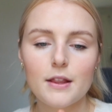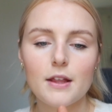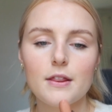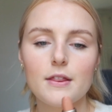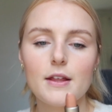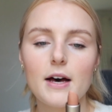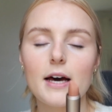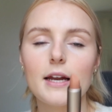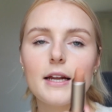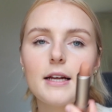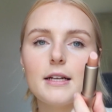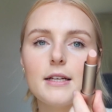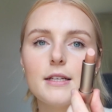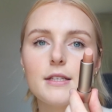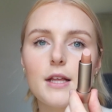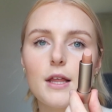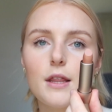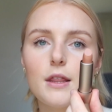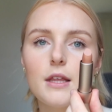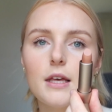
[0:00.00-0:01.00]
And that
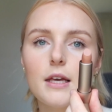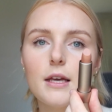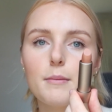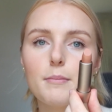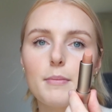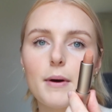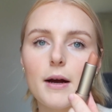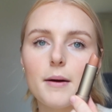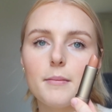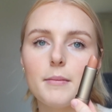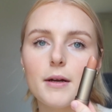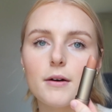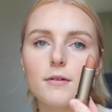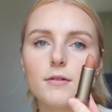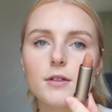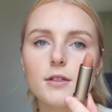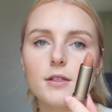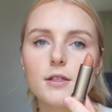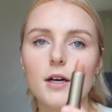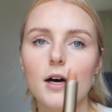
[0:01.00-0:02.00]
is the
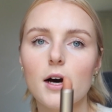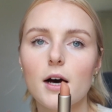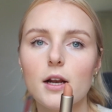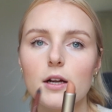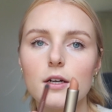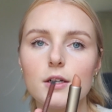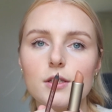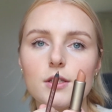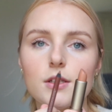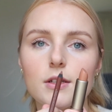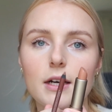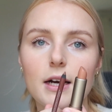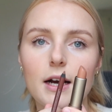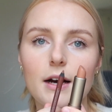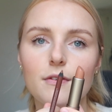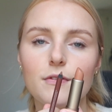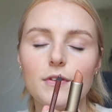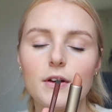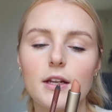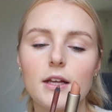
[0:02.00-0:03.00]
bareMinerals color, so like
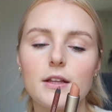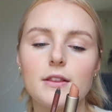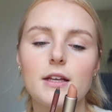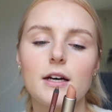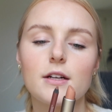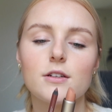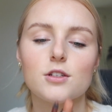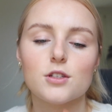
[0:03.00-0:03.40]
I feel like they'll